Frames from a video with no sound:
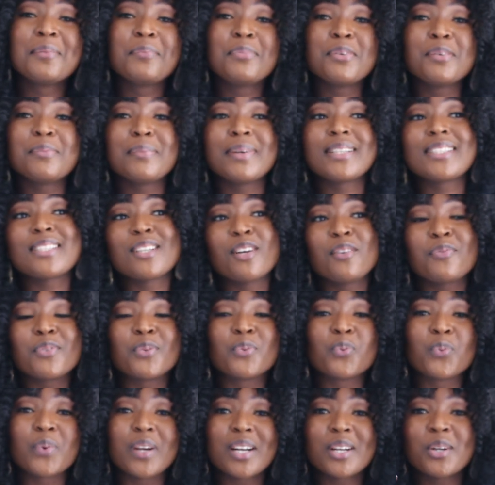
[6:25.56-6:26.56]
put myself
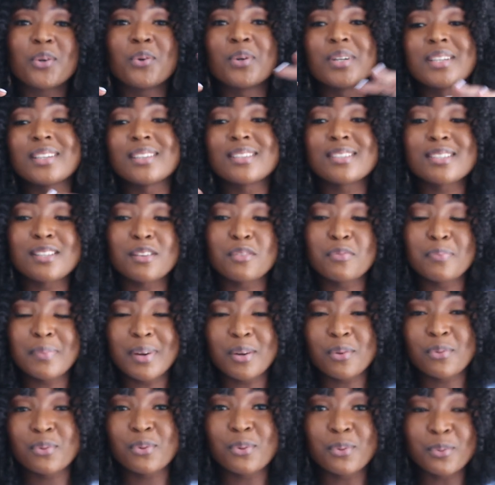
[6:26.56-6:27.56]
in weird corners of
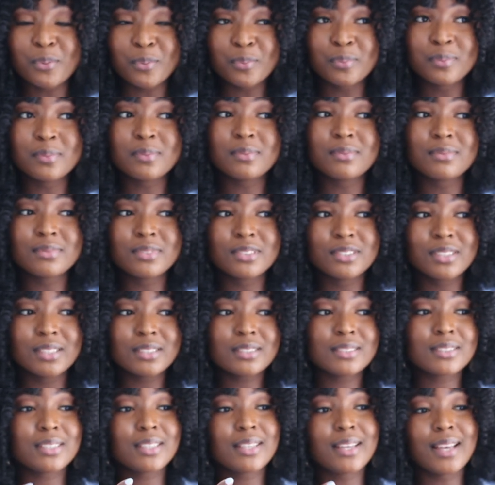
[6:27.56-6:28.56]
my room
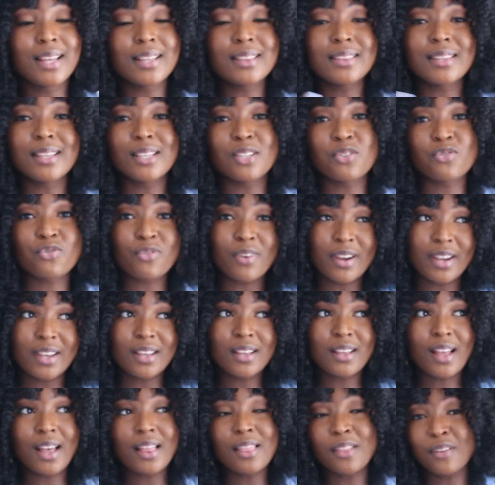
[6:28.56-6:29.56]
just to get things
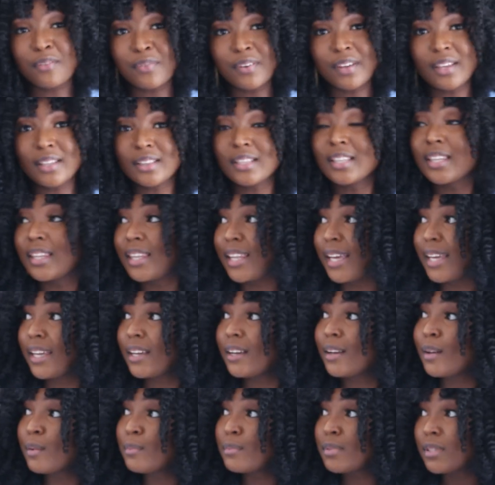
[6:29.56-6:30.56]
right. I love it. The
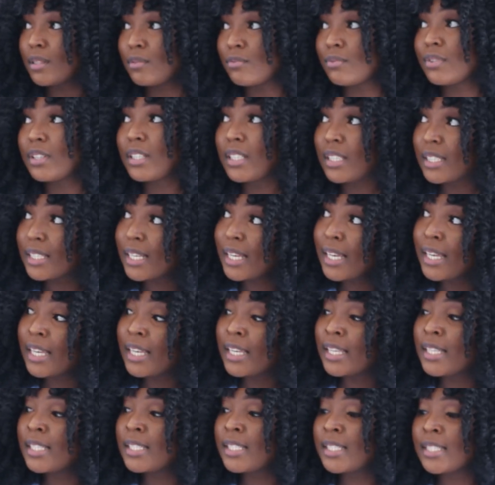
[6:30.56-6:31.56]
light comes in really
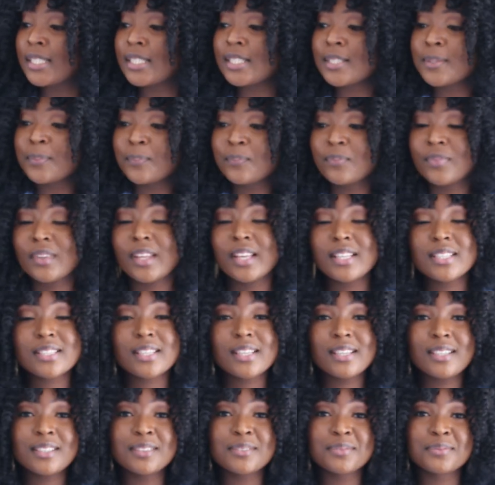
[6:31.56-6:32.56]
nice. It's
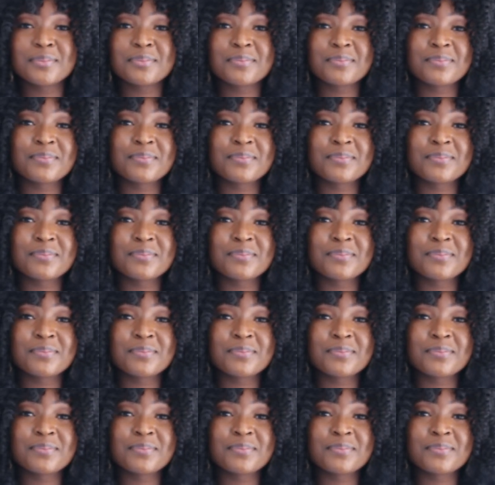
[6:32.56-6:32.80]
good.